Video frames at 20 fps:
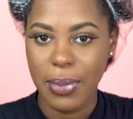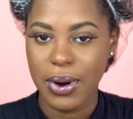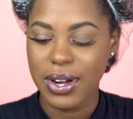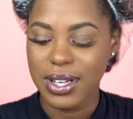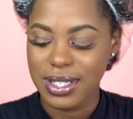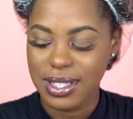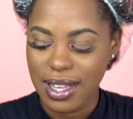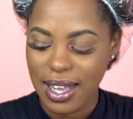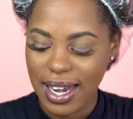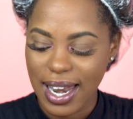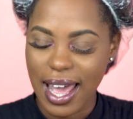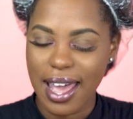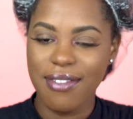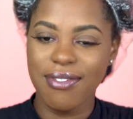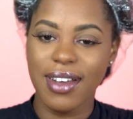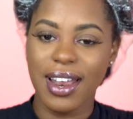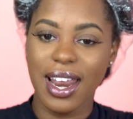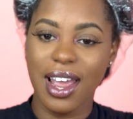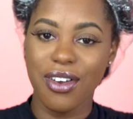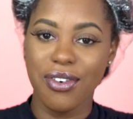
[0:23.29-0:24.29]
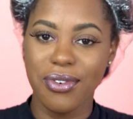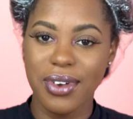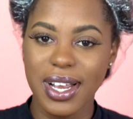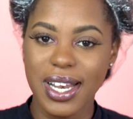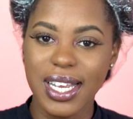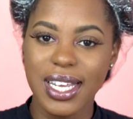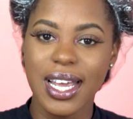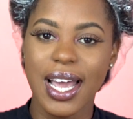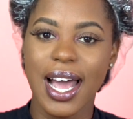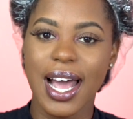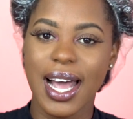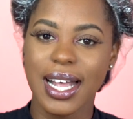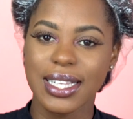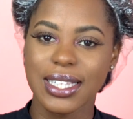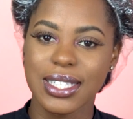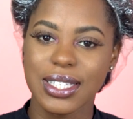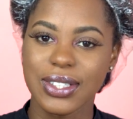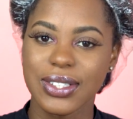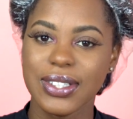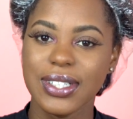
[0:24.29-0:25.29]
personal life and I really had
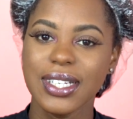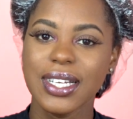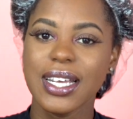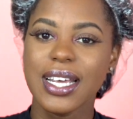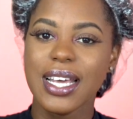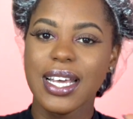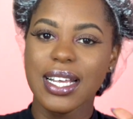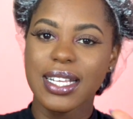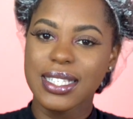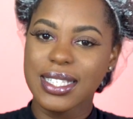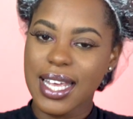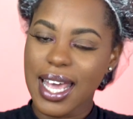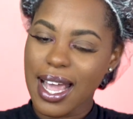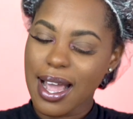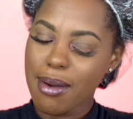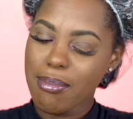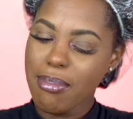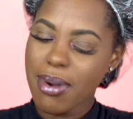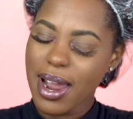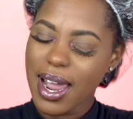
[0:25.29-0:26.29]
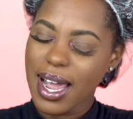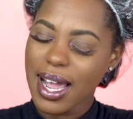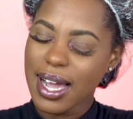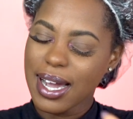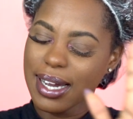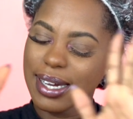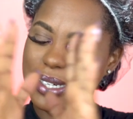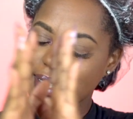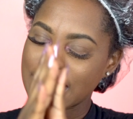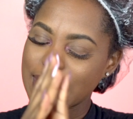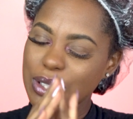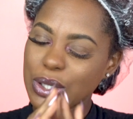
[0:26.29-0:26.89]
to take a break